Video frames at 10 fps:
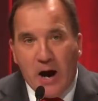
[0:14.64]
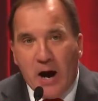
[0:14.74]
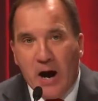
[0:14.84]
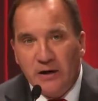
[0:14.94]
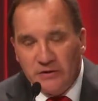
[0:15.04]

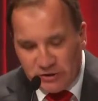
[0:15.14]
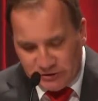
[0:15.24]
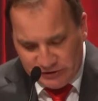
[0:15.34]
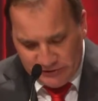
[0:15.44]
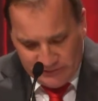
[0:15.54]

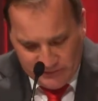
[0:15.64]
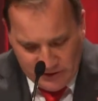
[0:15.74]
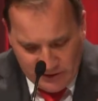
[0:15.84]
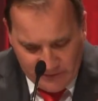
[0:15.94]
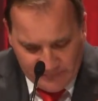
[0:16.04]
Hundreds
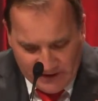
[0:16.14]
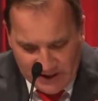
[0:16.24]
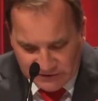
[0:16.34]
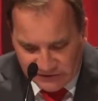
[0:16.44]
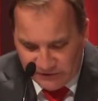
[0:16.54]
of
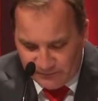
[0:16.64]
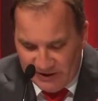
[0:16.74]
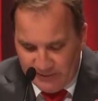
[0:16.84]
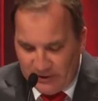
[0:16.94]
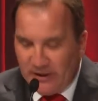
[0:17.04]
thousands of
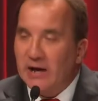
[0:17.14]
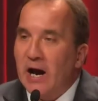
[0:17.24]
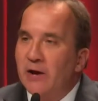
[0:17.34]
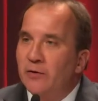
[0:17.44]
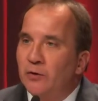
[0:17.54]
people in
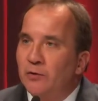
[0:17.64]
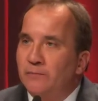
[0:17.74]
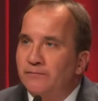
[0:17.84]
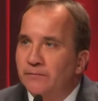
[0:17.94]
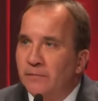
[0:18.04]
Cairo
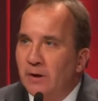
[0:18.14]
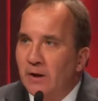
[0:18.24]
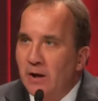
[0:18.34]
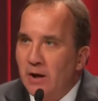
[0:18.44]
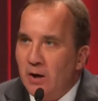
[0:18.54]

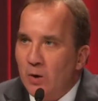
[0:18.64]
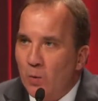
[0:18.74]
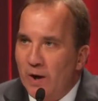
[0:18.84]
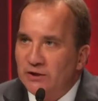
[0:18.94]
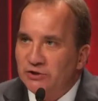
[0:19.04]

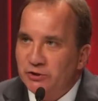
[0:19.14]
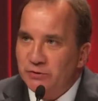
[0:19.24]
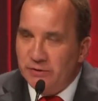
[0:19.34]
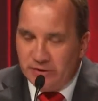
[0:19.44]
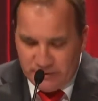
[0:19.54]
went
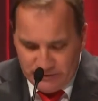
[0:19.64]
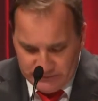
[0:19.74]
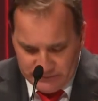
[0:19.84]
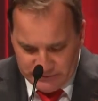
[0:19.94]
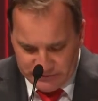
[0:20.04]
to the
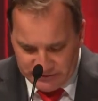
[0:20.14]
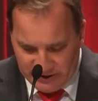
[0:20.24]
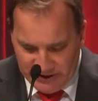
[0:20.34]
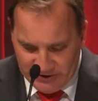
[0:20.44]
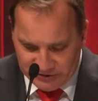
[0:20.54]

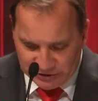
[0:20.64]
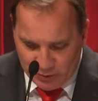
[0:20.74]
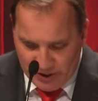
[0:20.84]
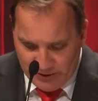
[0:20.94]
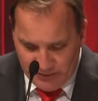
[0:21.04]
Tahrir
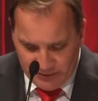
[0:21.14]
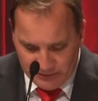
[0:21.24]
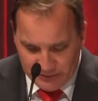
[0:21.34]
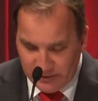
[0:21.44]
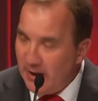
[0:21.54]
Square
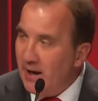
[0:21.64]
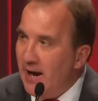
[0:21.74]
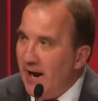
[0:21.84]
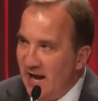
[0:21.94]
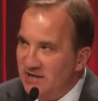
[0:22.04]

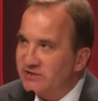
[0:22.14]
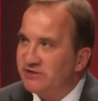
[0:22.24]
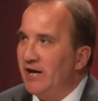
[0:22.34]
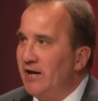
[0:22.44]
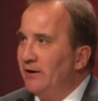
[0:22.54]
and
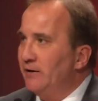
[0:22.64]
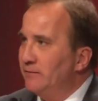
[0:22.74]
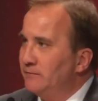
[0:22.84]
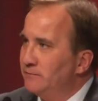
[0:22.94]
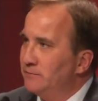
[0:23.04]
stayed
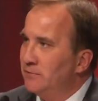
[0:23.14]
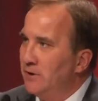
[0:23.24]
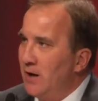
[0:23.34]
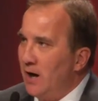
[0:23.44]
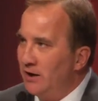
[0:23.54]

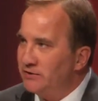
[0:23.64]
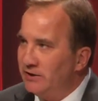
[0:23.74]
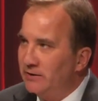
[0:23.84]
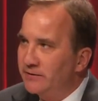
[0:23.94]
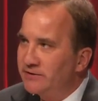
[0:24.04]

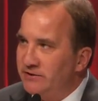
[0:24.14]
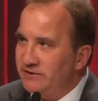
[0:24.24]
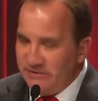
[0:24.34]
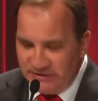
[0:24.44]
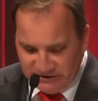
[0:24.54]
until the
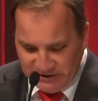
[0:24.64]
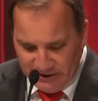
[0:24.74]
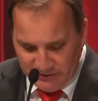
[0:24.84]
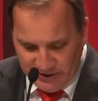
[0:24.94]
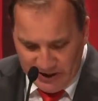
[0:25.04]

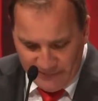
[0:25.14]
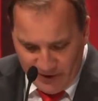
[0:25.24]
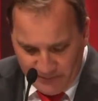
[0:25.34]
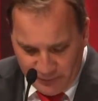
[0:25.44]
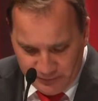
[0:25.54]
dictator gave
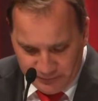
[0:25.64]
up.